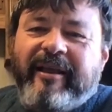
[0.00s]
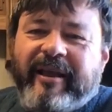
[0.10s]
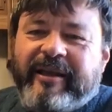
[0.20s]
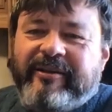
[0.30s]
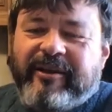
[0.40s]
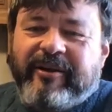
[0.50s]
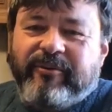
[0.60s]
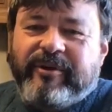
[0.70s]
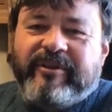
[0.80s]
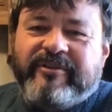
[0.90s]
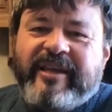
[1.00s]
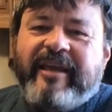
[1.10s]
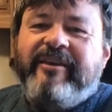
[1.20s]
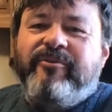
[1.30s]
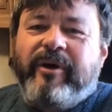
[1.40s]
And he did it with the
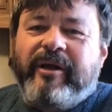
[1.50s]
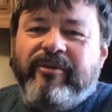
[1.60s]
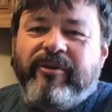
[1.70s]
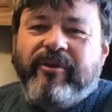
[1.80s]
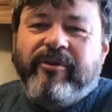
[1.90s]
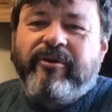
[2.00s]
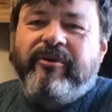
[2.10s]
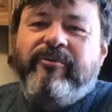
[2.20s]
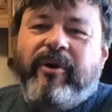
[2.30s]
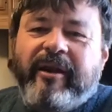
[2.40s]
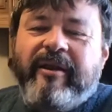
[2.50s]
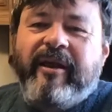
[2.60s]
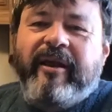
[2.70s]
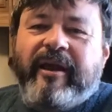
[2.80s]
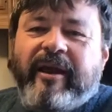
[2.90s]
second one and the third one.
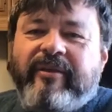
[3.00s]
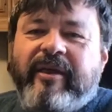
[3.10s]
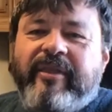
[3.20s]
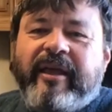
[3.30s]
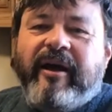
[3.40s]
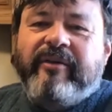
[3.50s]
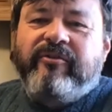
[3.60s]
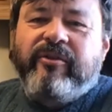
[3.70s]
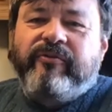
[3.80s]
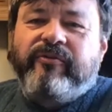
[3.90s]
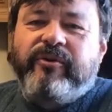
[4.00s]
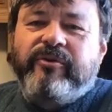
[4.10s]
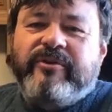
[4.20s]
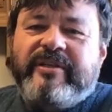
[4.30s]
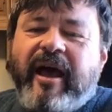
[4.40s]
And then they got to the
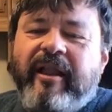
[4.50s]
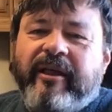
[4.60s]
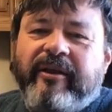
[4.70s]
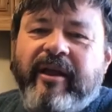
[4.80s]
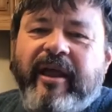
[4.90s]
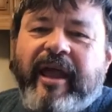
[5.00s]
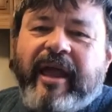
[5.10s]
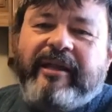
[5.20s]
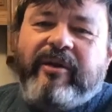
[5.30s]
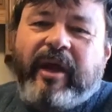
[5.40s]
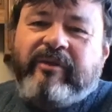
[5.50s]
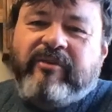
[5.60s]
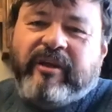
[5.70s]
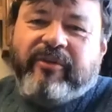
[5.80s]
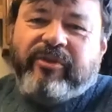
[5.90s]
fruit salad, and he went to
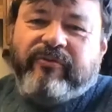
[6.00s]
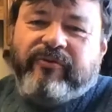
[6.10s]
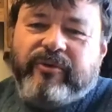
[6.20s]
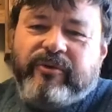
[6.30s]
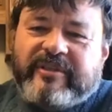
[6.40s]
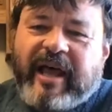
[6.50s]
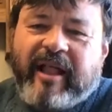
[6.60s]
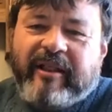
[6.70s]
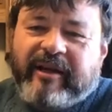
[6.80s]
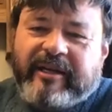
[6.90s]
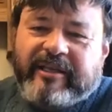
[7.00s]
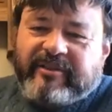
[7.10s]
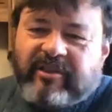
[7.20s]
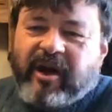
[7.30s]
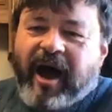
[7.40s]
cut the fruit salad and he
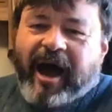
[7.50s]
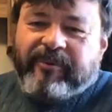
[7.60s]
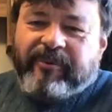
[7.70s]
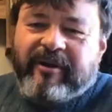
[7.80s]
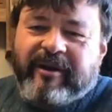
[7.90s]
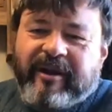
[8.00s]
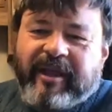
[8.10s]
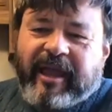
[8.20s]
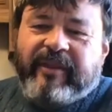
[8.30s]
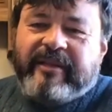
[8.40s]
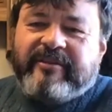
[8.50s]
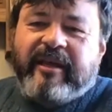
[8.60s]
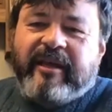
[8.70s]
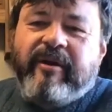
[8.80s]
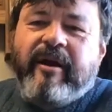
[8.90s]
stopped. And they
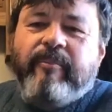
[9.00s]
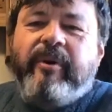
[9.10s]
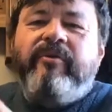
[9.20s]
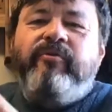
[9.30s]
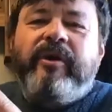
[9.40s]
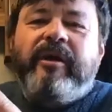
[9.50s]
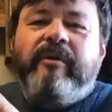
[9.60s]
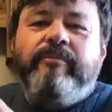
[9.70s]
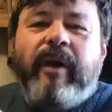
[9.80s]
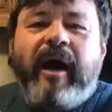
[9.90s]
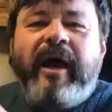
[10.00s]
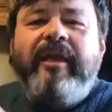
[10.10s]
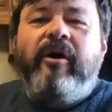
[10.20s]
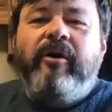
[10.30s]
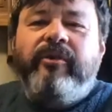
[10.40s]
said, But if we
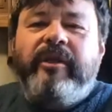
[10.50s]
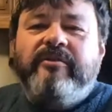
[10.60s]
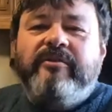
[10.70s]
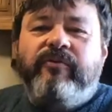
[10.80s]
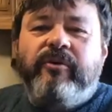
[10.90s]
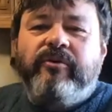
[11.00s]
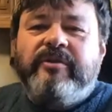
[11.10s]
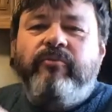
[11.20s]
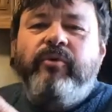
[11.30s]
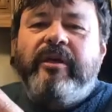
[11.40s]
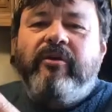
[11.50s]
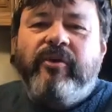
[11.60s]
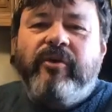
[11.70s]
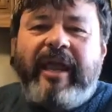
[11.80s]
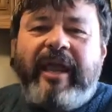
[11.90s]
combine all these fruits and we
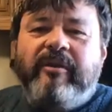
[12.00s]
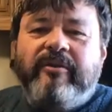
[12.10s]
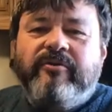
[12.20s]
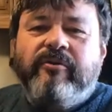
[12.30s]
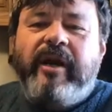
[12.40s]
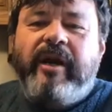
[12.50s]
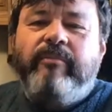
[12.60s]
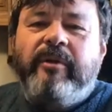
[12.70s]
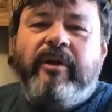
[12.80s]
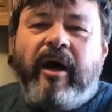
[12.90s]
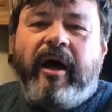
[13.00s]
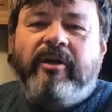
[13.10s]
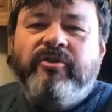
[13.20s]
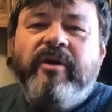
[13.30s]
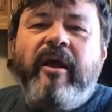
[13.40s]
create this great melange,